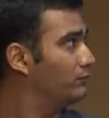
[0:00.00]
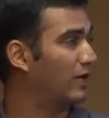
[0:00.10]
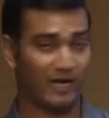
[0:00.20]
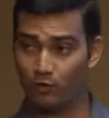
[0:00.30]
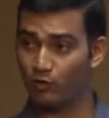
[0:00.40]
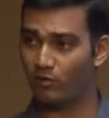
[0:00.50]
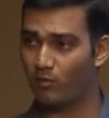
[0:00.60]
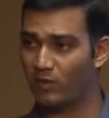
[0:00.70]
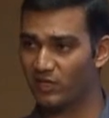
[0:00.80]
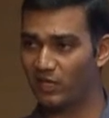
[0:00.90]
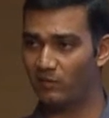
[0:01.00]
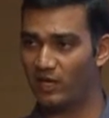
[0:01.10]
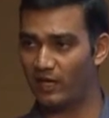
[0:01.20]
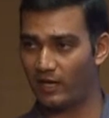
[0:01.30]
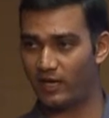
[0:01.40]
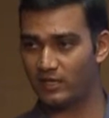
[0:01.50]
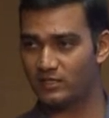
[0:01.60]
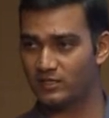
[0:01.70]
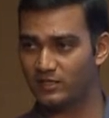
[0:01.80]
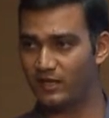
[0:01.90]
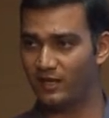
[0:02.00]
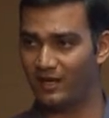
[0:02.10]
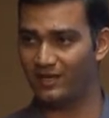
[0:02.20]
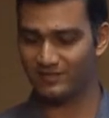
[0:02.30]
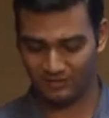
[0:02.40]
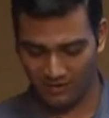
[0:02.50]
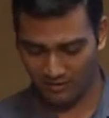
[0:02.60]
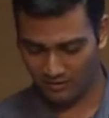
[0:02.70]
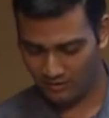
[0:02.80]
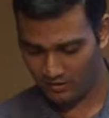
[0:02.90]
but I don't remember the email. I can just say A star,